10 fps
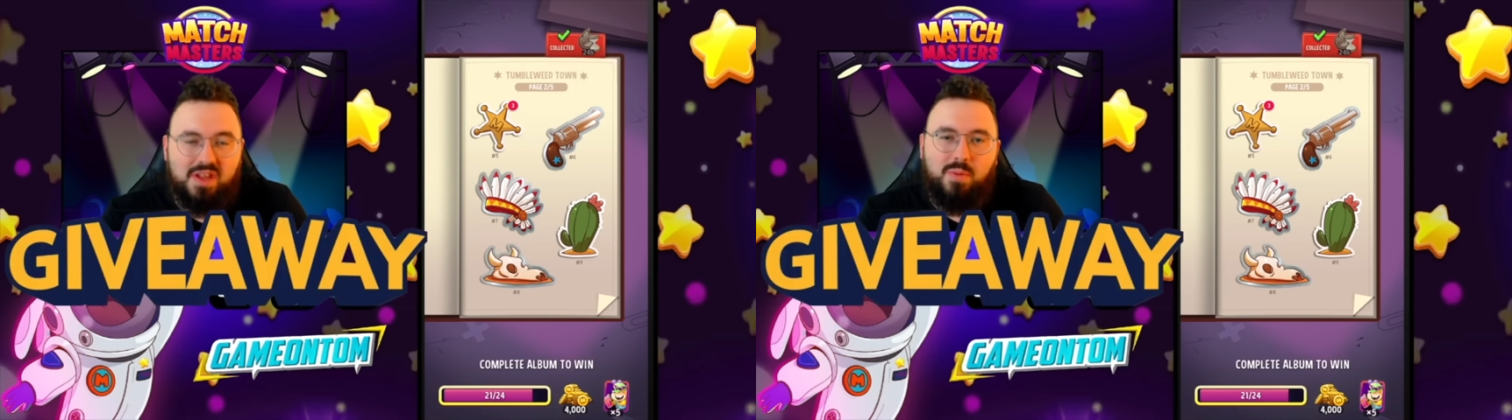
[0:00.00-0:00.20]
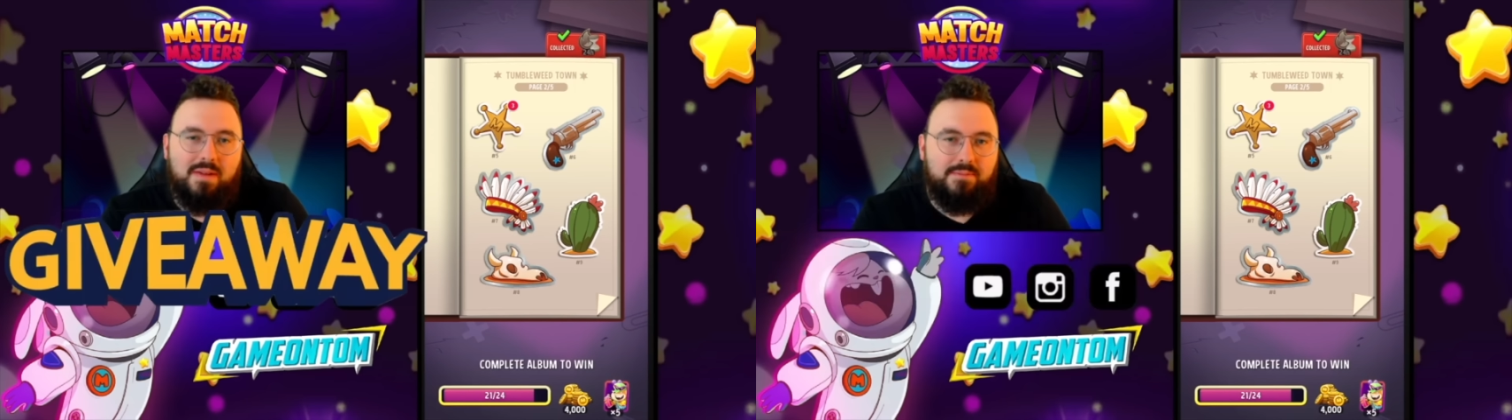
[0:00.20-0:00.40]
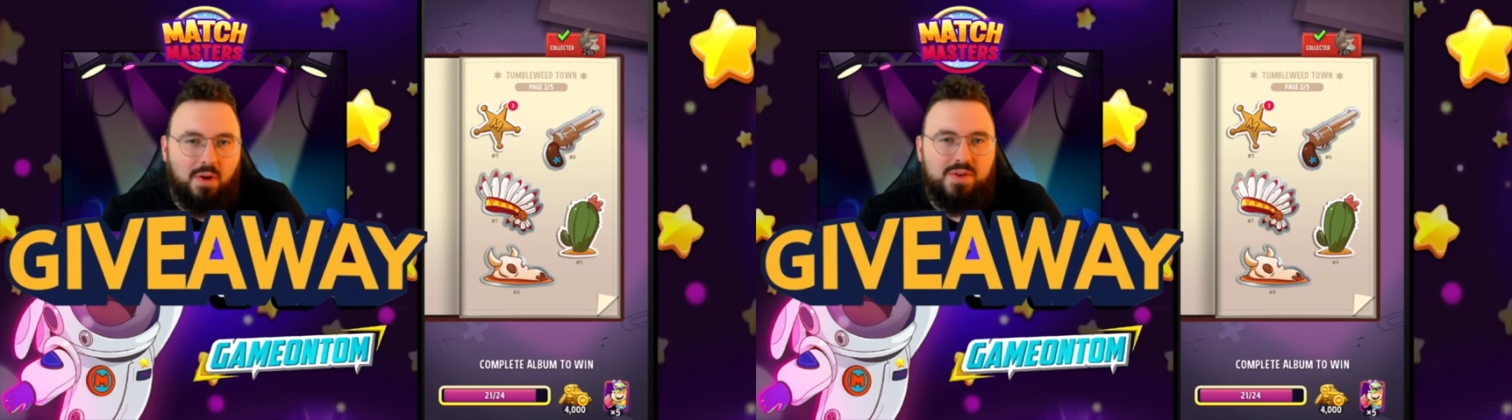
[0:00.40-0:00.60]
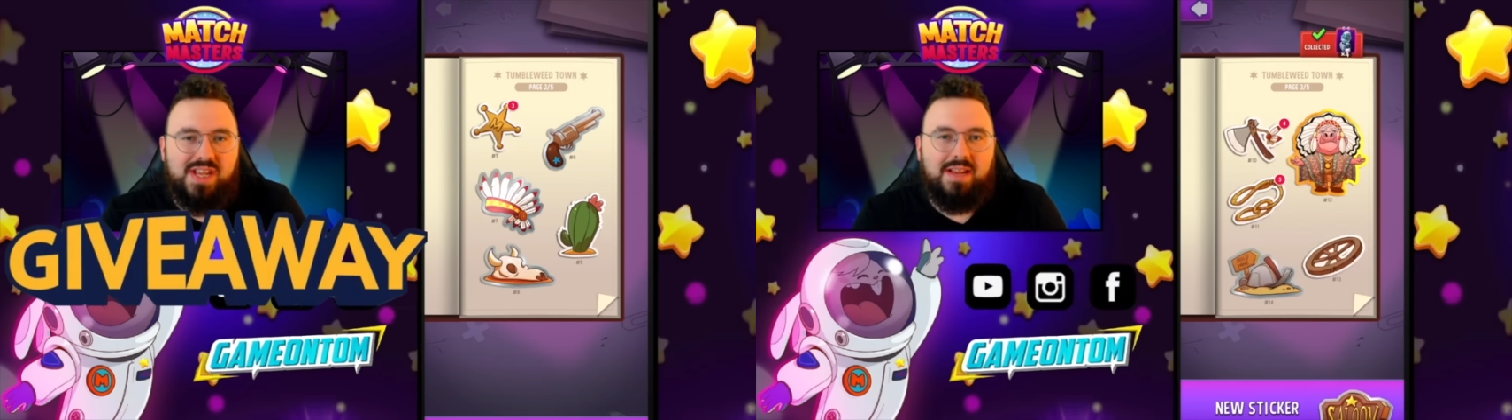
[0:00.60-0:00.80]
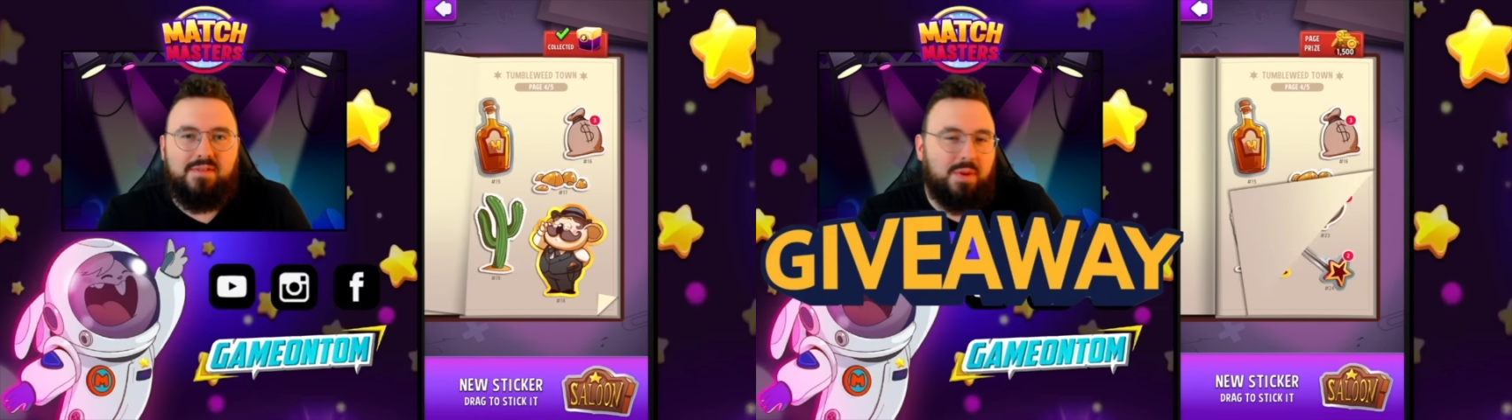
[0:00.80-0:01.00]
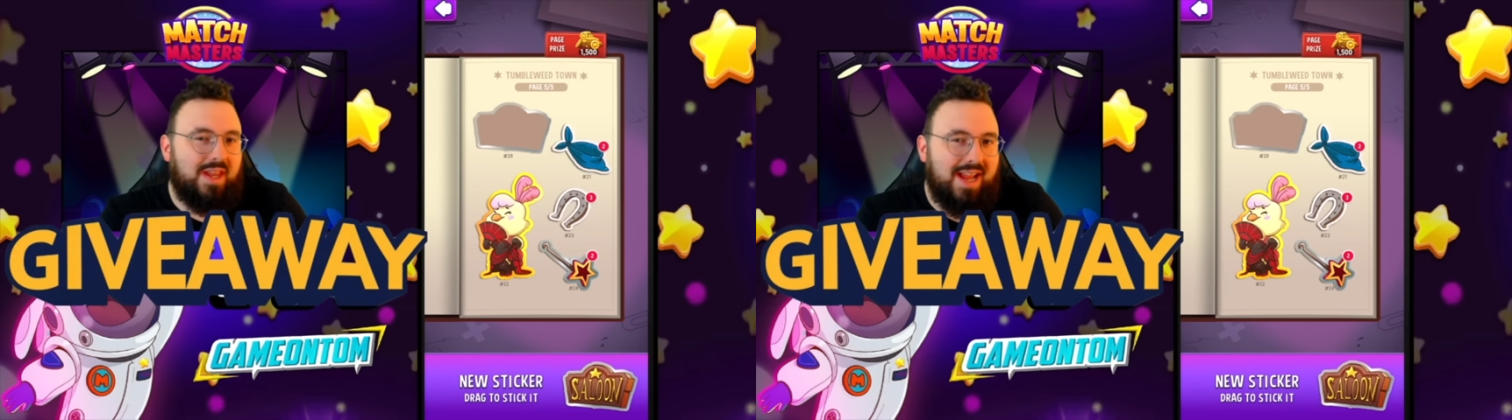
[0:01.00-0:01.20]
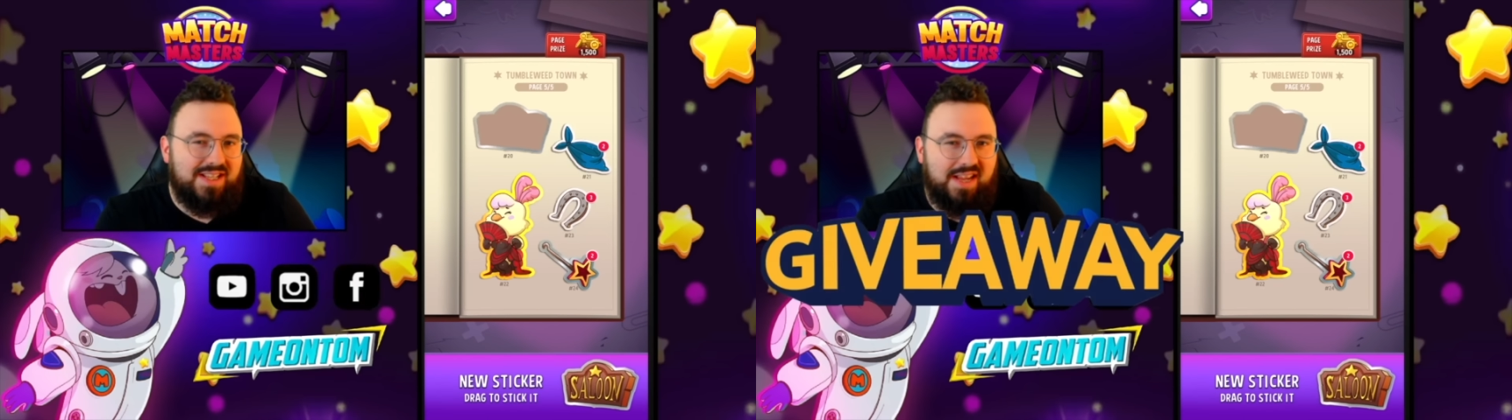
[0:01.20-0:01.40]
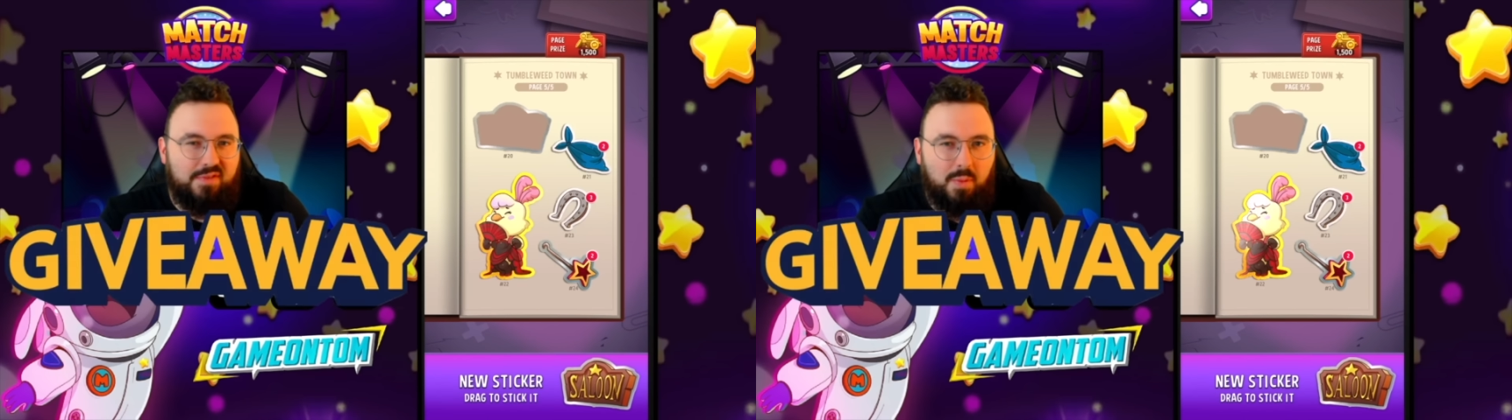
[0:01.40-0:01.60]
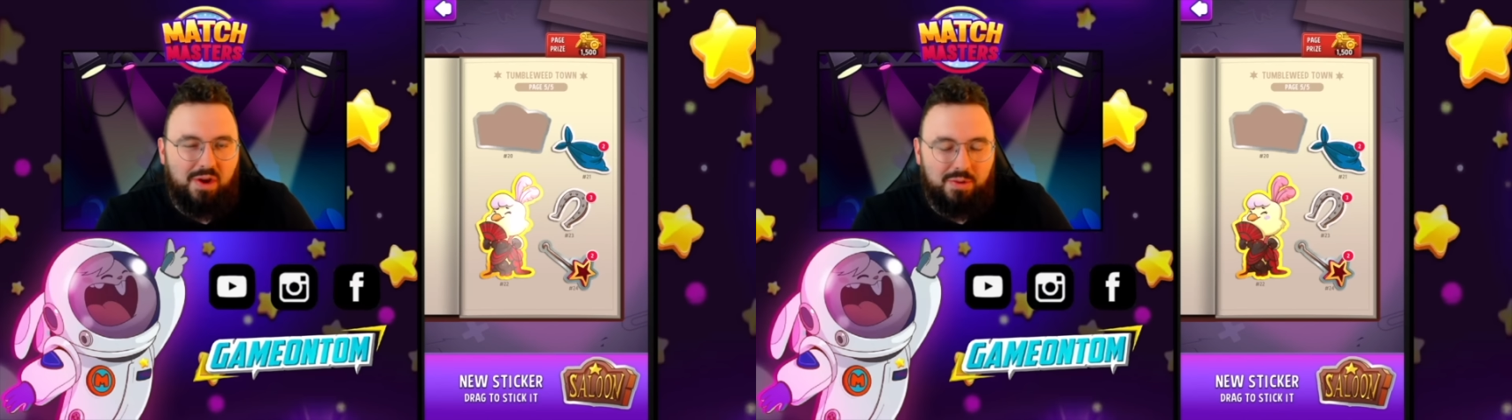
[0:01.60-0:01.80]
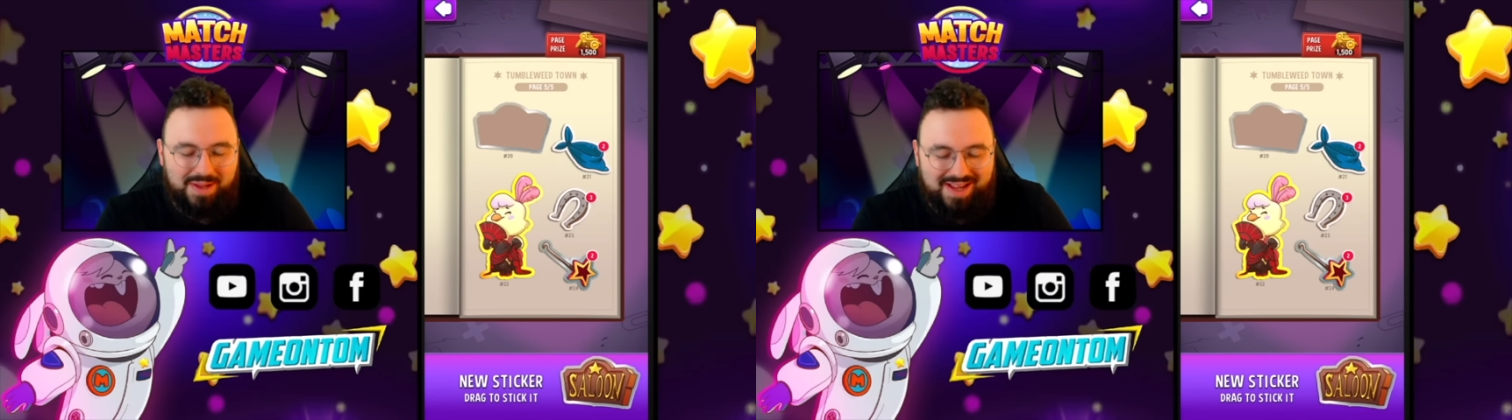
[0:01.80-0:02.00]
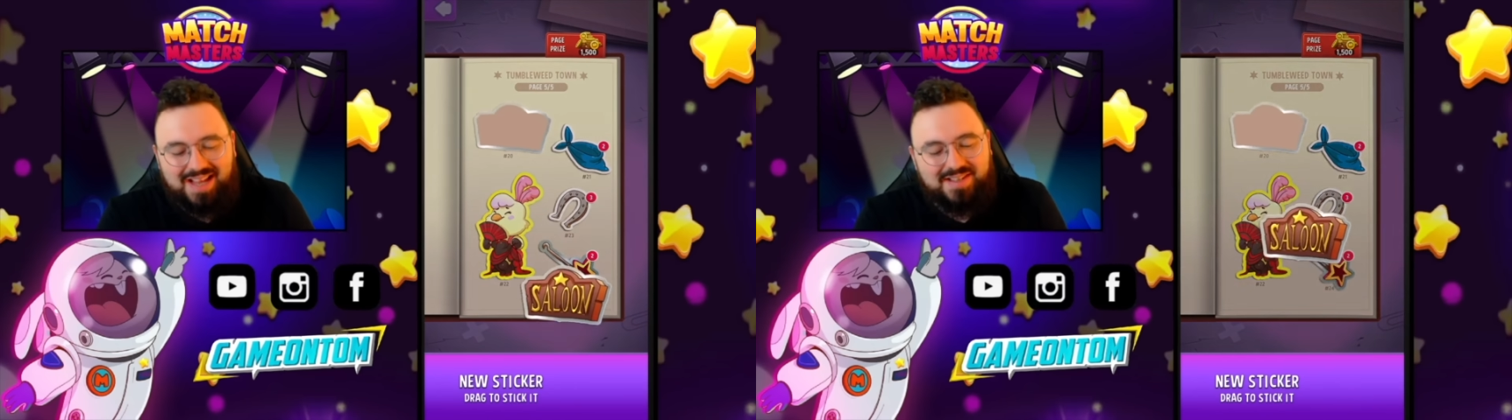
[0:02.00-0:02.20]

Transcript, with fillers: of them we're voting for what the next giveaway will be,